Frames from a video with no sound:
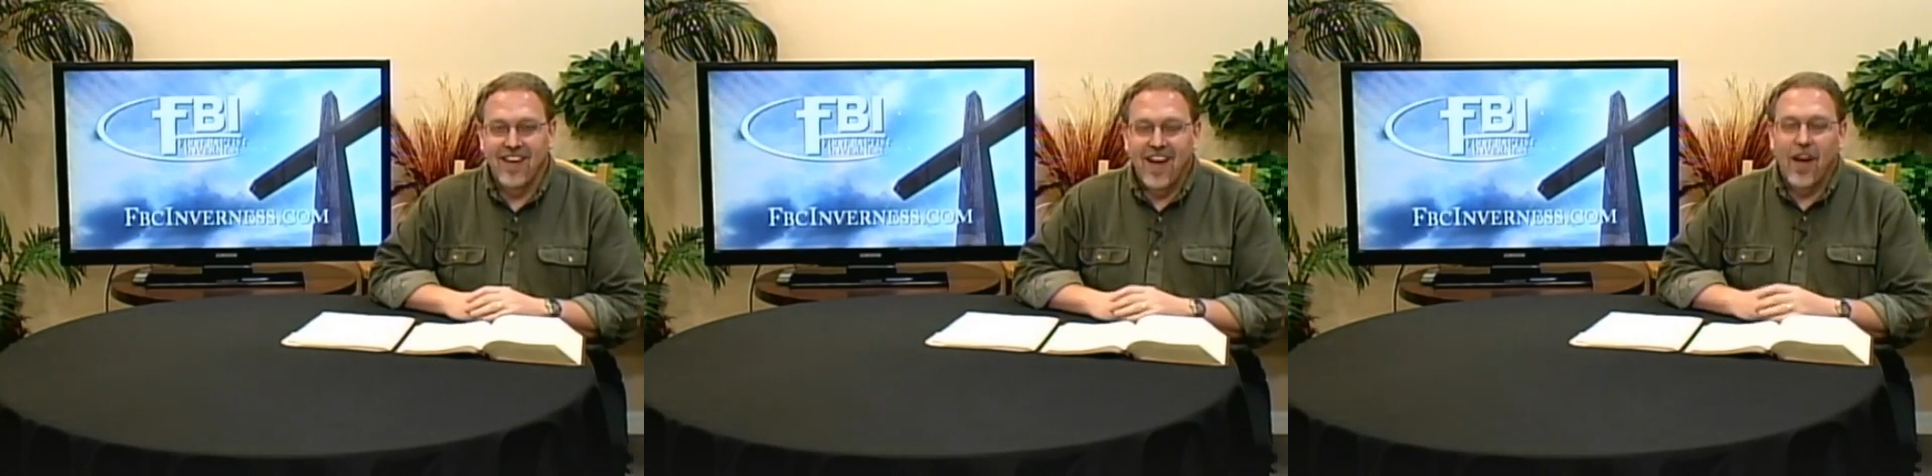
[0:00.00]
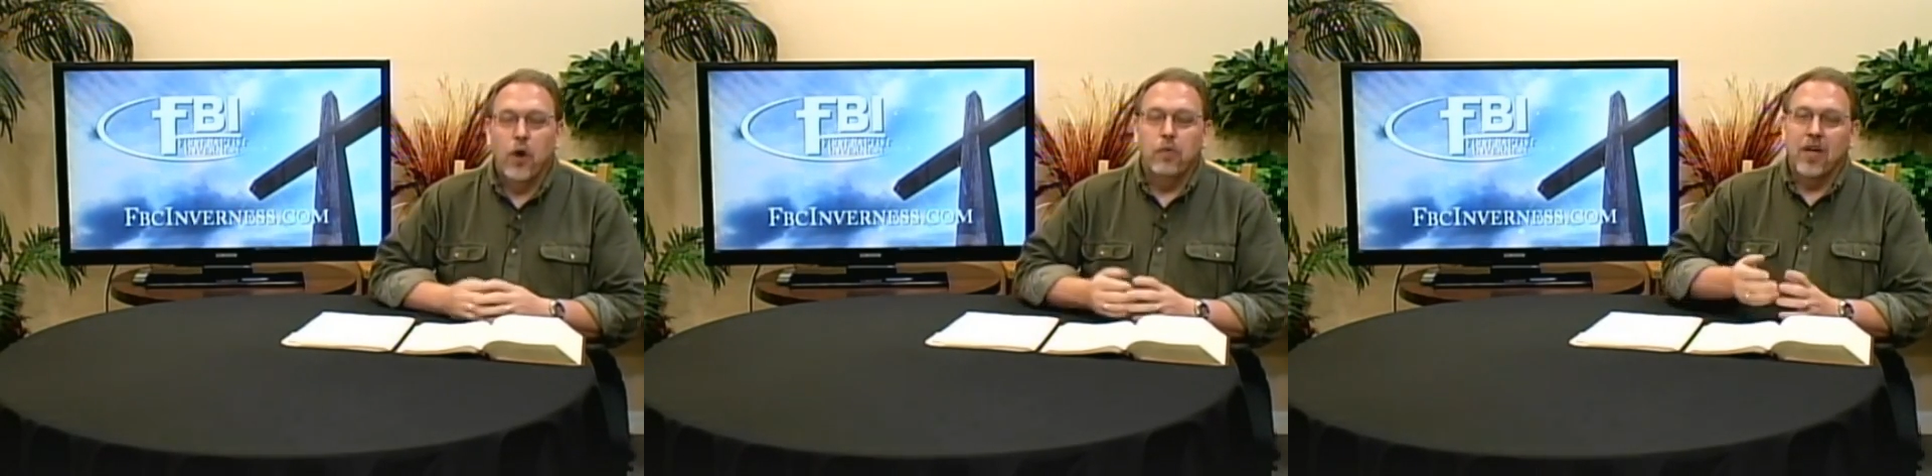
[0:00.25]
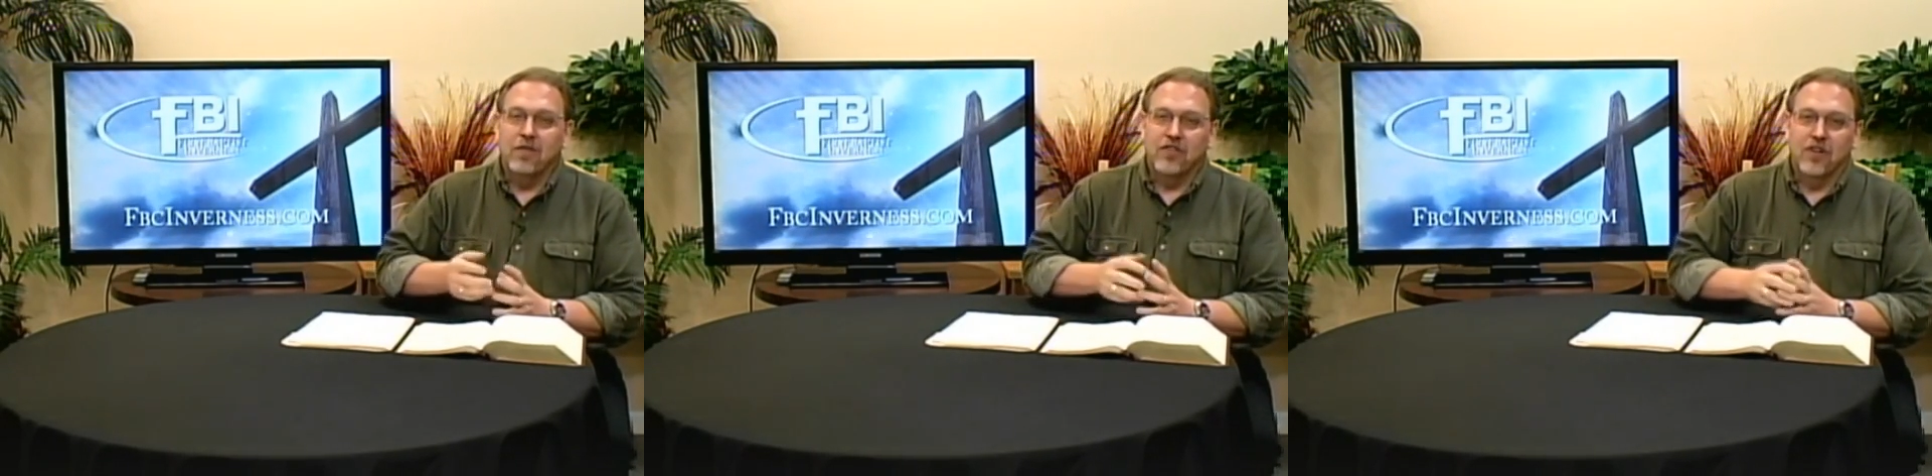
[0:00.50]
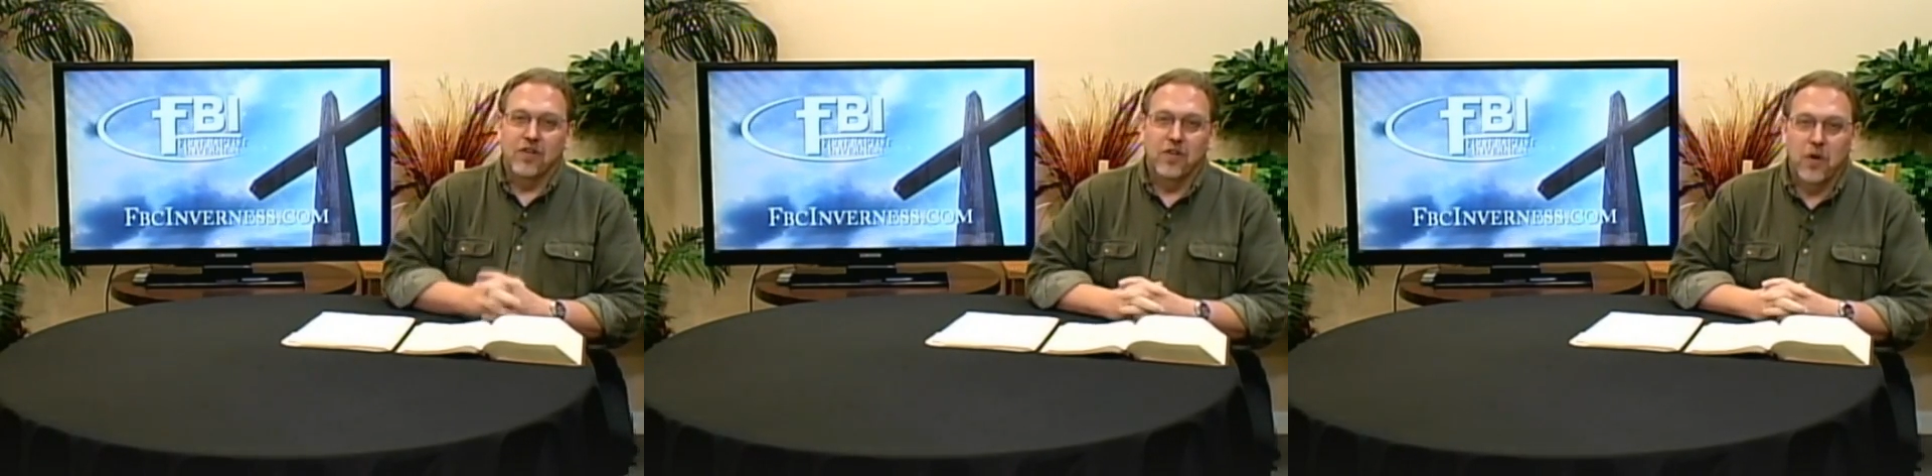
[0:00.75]
I hope you have a
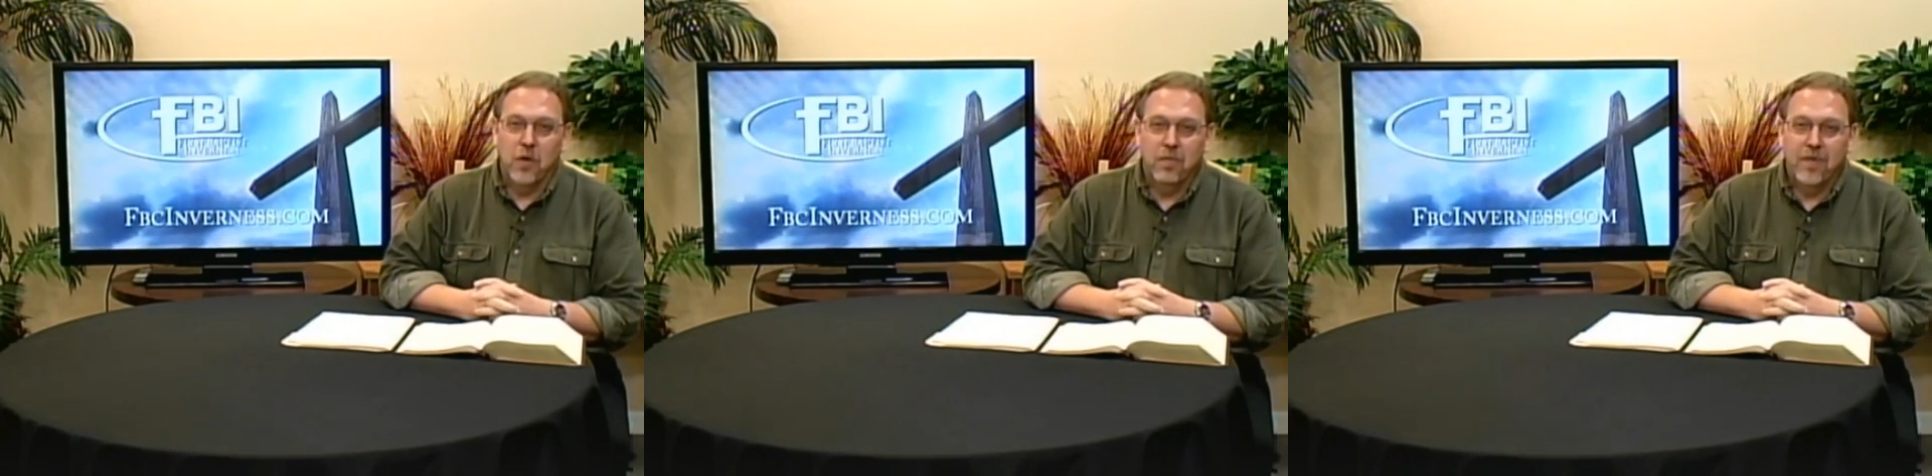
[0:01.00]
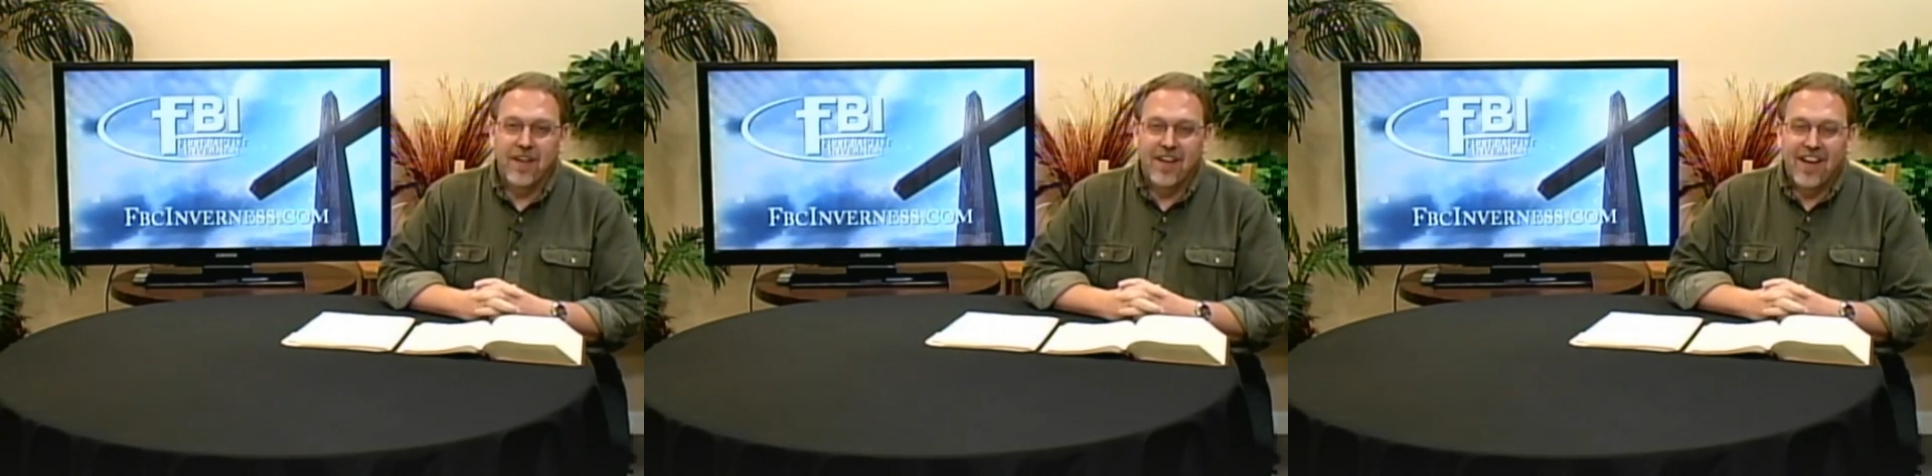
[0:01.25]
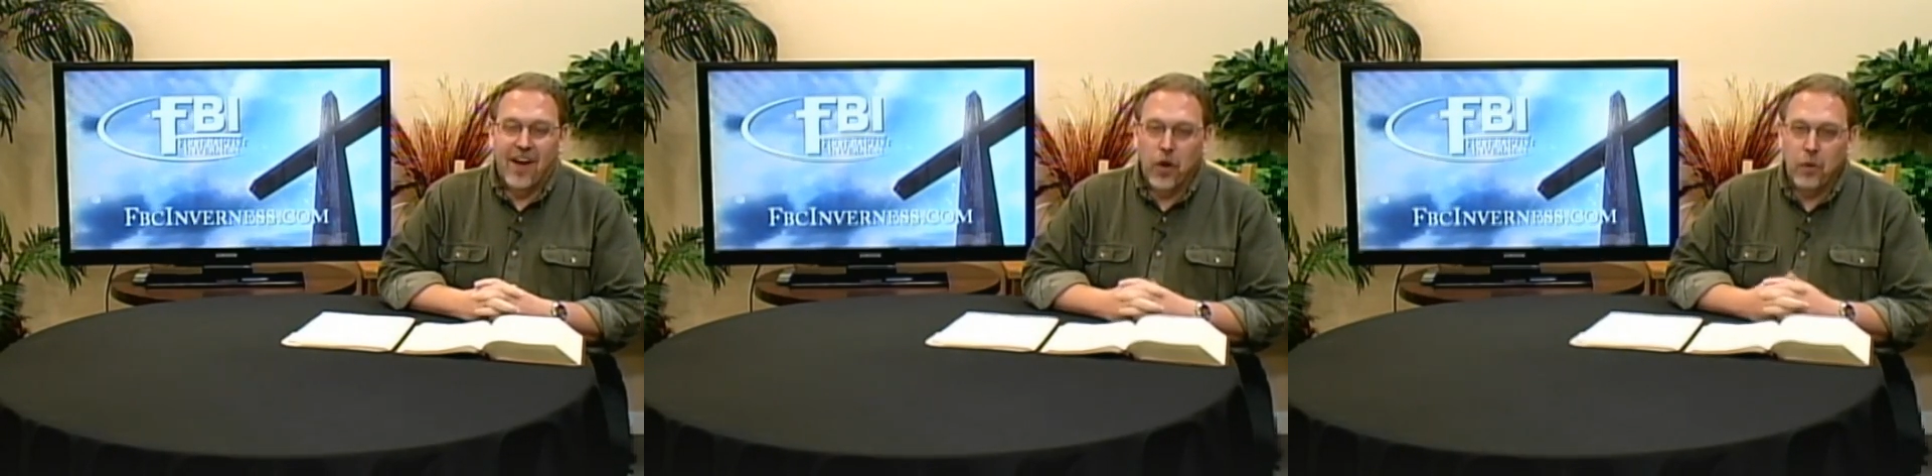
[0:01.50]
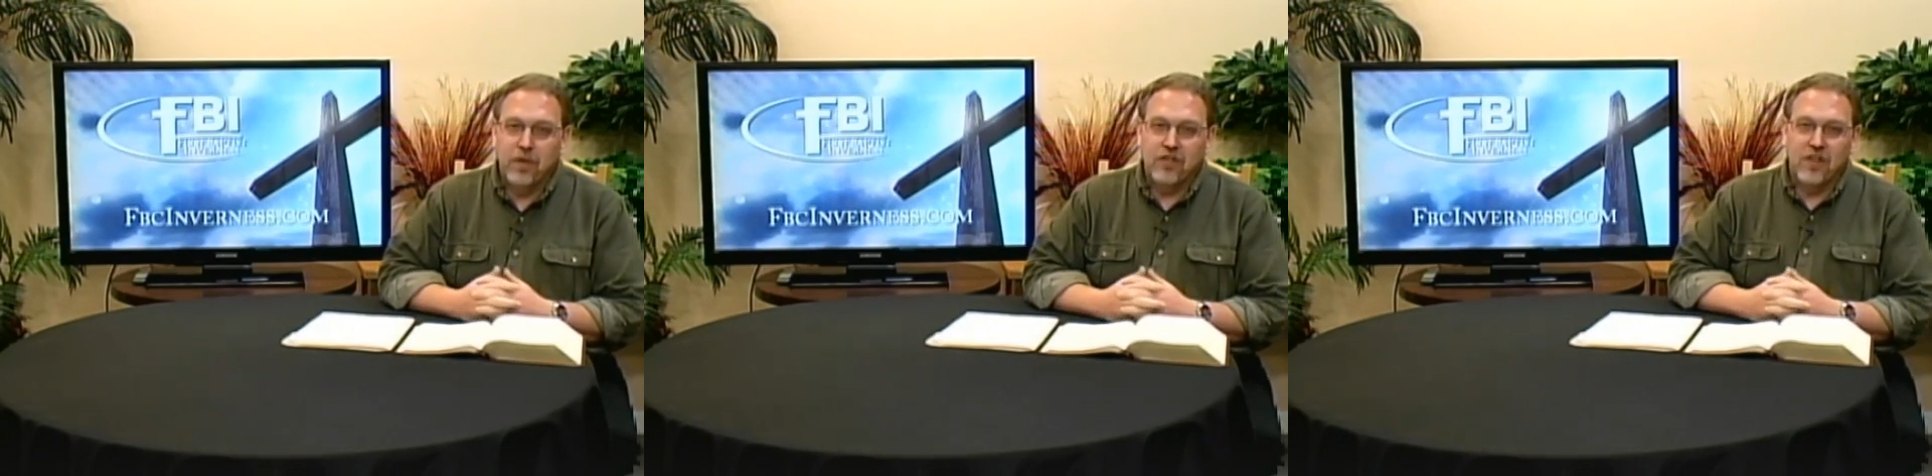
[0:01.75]
church home. I
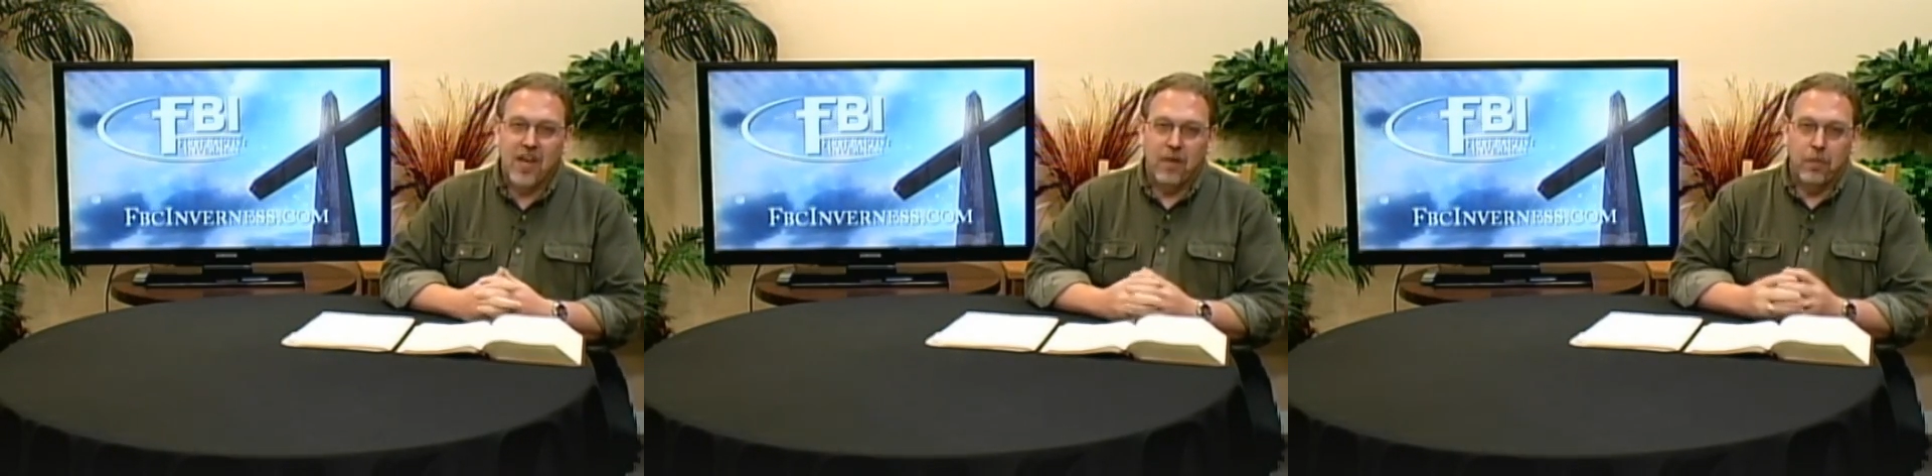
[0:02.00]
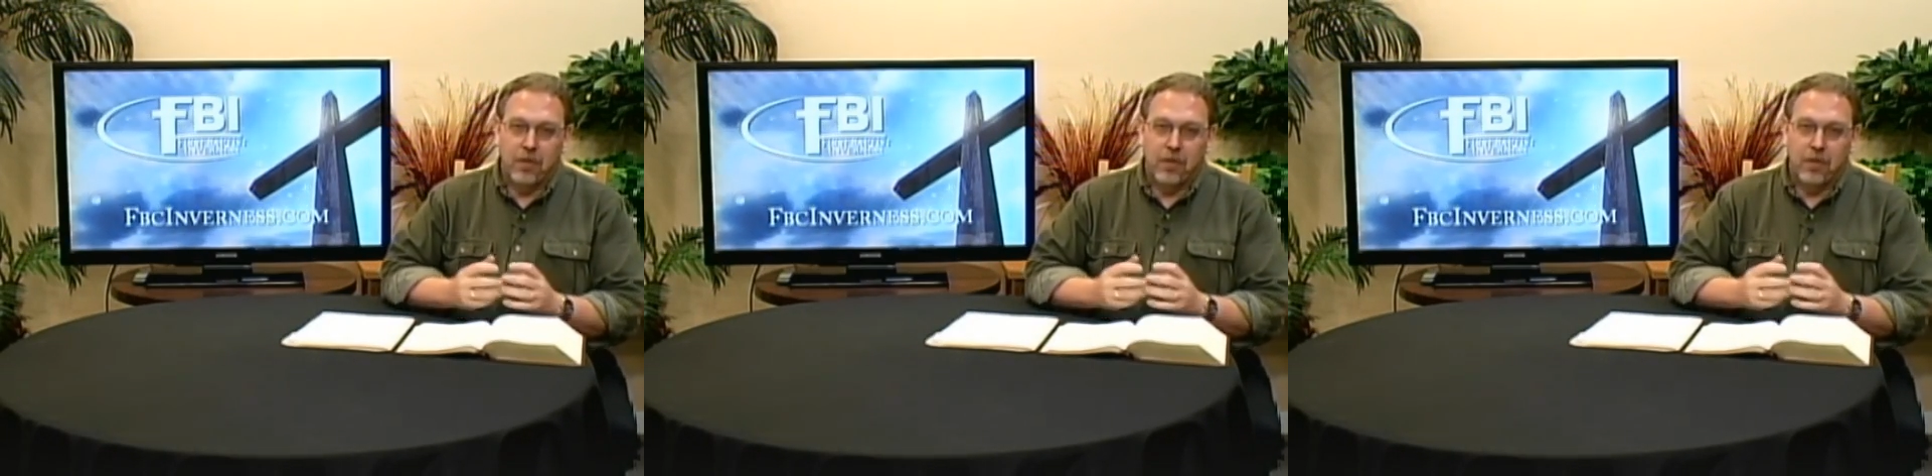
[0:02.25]
hope that you have a